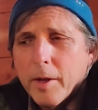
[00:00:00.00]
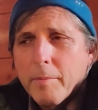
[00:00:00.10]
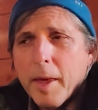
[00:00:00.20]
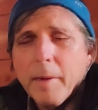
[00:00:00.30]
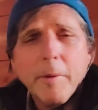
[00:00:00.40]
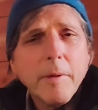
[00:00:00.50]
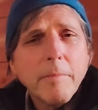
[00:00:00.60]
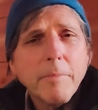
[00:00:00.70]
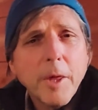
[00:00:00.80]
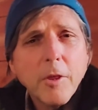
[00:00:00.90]
maybe
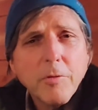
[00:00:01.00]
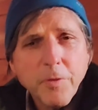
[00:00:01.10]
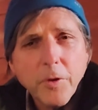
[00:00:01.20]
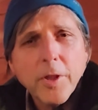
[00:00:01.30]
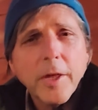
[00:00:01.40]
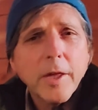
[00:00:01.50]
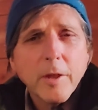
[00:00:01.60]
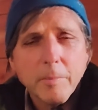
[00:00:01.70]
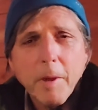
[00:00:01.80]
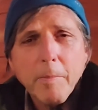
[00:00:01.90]
peacefully
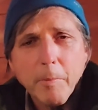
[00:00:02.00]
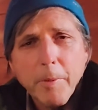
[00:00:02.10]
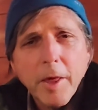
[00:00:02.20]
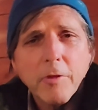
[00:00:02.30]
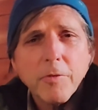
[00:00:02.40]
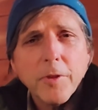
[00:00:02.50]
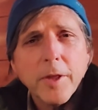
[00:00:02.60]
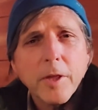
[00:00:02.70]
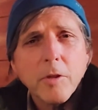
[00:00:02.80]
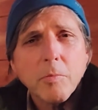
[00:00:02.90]
people peacefully
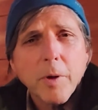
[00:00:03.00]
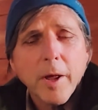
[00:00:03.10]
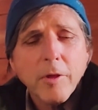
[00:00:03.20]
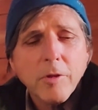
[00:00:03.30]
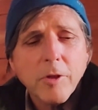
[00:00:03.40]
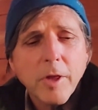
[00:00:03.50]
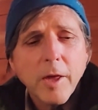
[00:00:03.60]
express